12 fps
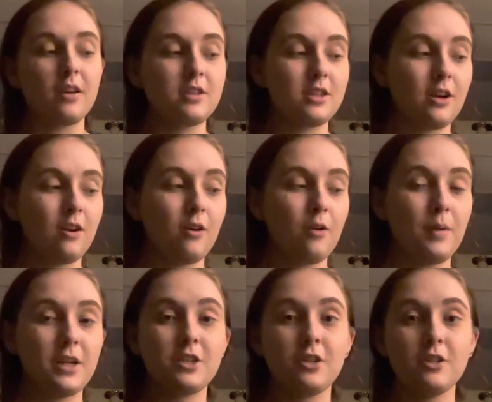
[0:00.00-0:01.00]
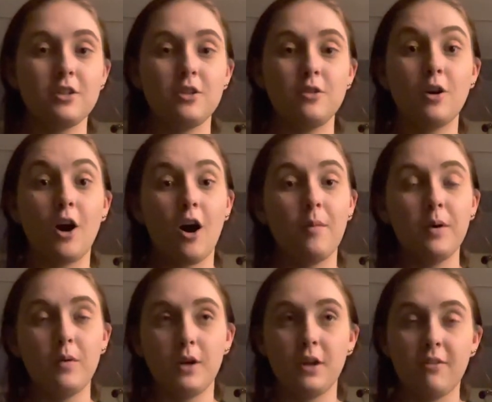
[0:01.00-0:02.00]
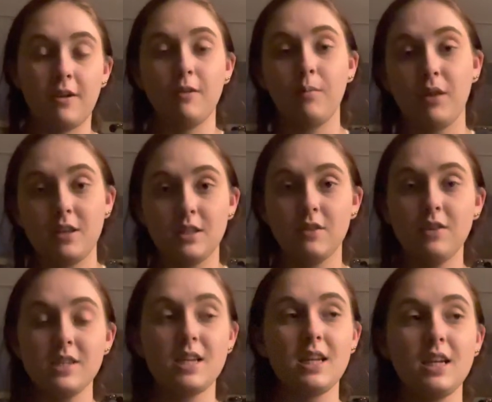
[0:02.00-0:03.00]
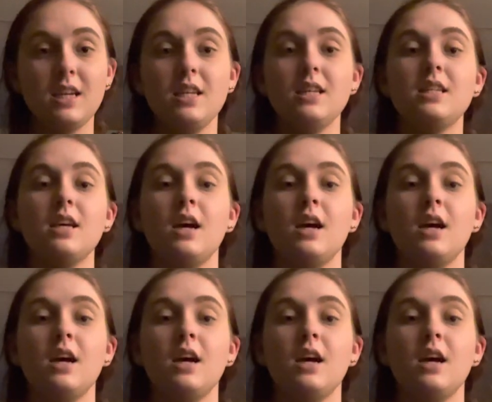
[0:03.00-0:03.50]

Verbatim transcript: So make sure to comment where your favorite place to visit is.